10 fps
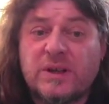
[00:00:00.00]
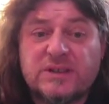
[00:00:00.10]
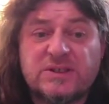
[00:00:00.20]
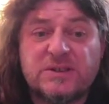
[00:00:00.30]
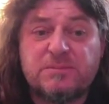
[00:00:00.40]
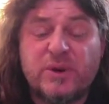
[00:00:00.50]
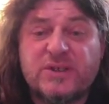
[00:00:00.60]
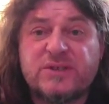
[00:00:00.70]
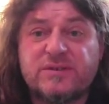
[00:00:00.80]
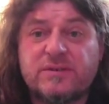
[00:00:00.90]
that's an
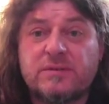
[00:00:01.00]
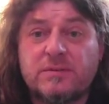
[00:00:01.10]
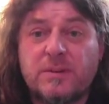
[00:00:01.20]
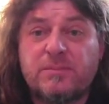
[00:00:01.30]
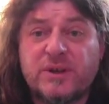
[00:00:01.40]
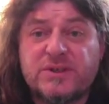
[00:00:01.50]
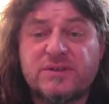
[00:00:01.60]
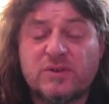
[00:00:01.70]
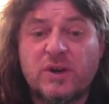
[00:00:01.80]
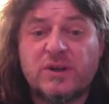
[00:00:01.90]

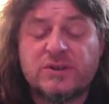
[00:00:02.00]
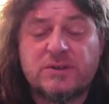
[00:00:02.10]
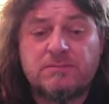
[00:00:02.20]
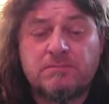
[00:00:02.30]
impressive cross.